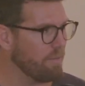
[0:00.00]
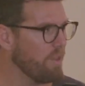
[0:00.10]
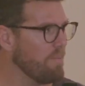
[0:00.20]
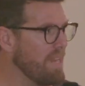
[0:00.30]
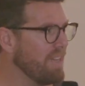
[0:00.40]

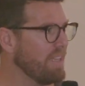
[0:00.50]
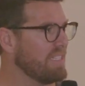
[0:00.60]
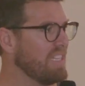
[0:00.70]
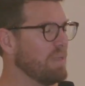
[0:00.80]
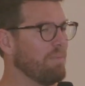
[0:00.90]
We immediately
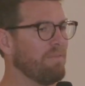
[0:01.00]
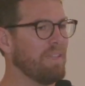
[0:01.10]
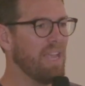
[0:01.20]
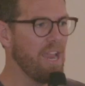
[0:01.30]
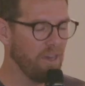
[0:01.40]
see them
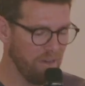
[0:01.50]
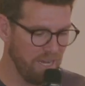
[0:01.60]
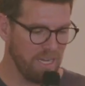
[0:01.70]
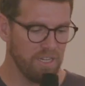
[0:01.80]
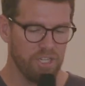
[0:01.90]

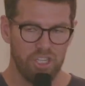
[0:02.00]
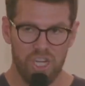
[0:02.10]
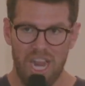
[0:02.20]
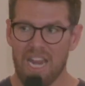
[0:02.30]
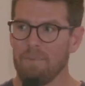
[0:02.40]
carrying
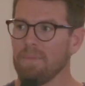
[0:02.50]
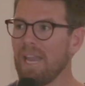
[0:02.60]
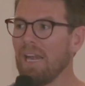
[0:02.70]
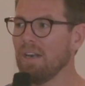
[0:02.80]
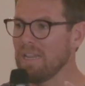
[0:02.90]
shame,
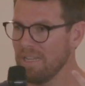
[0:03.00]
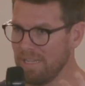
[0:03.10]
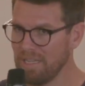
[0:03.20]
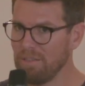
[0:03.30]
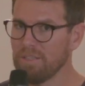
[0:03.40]
carrying
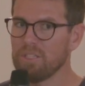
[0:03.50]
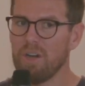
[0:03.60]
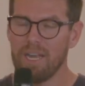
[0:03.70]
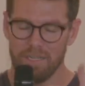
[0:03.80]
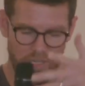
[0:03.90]
guilt,
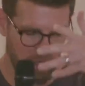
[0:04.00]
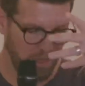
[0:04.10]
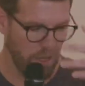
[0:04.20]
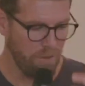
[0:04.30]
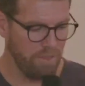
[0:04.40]
trying to
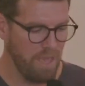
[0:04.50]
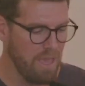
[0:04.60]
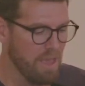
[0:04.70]
clothe